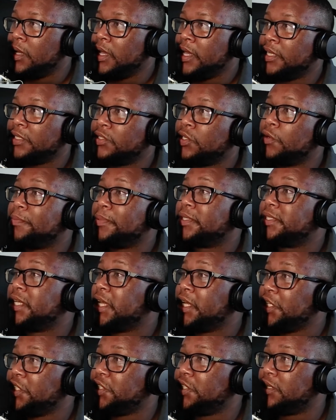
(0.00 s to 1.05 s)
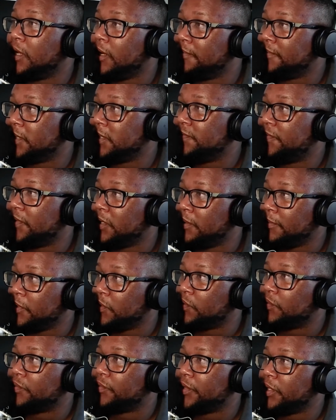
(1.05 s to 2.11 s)
Interpretation of this
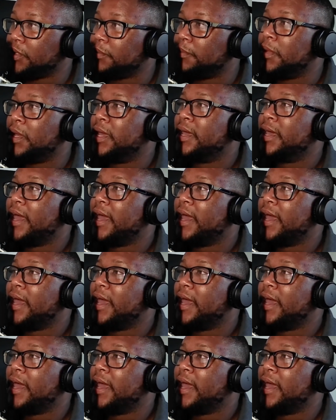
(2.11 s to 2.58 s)
fundamental freedom